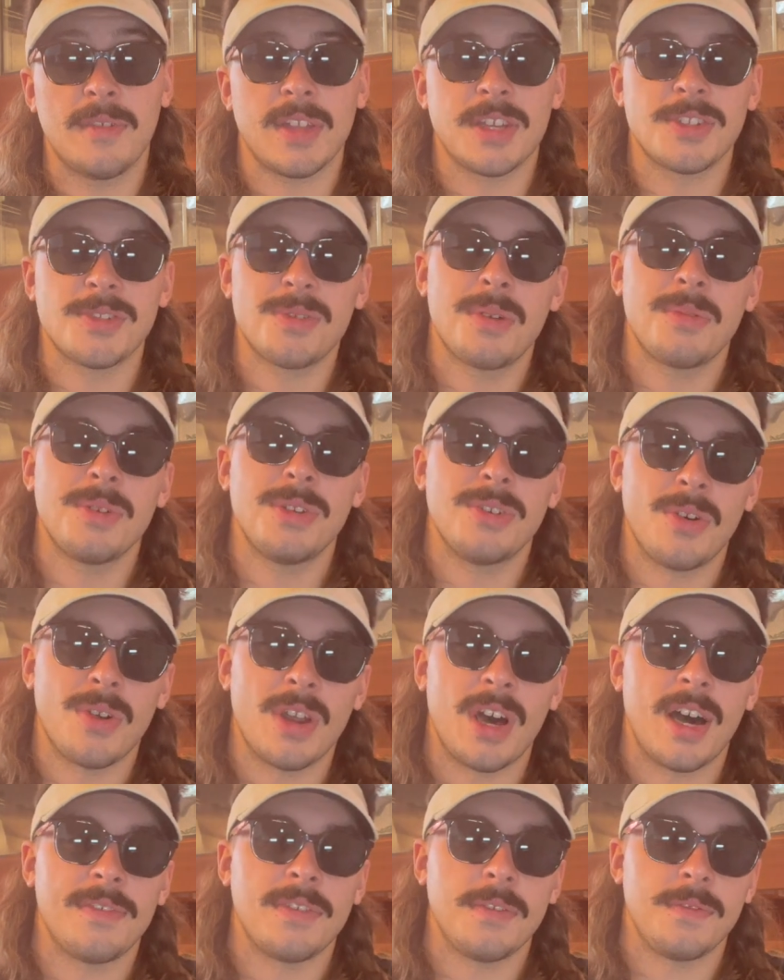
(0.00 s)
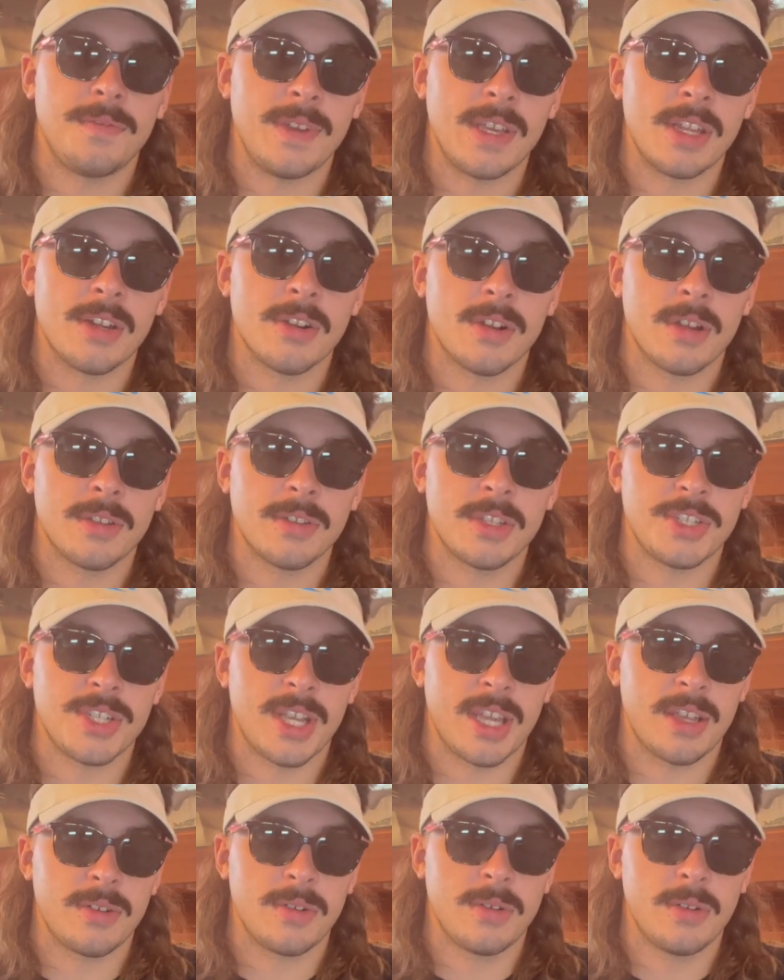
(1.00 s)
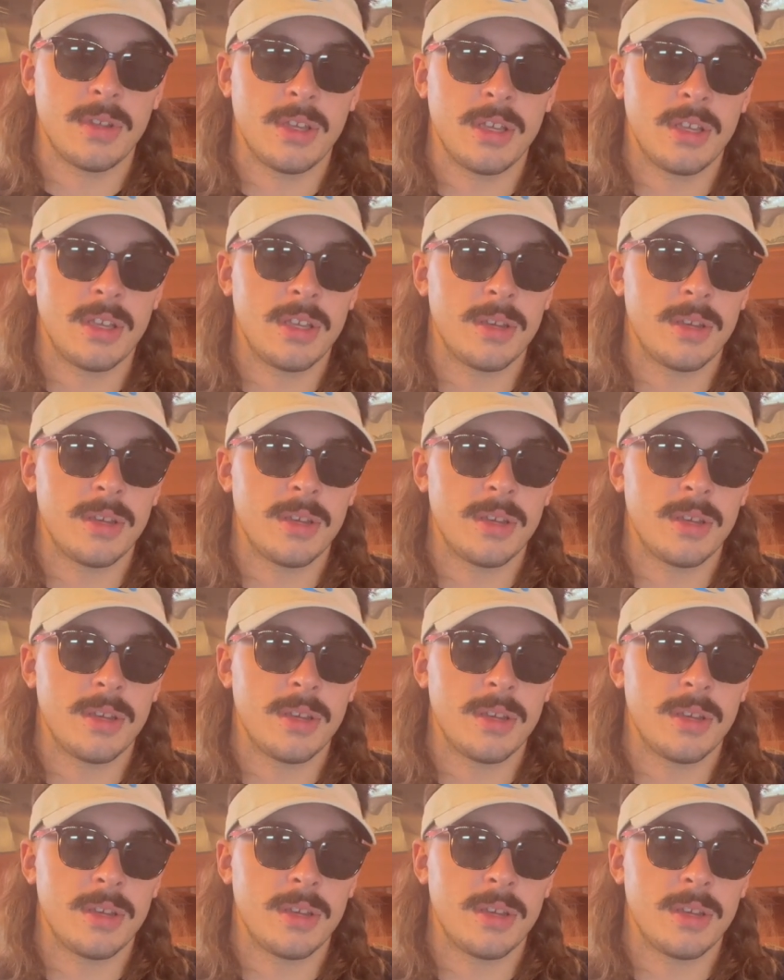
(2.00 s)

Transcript: That's why we don't often feed her on the channel,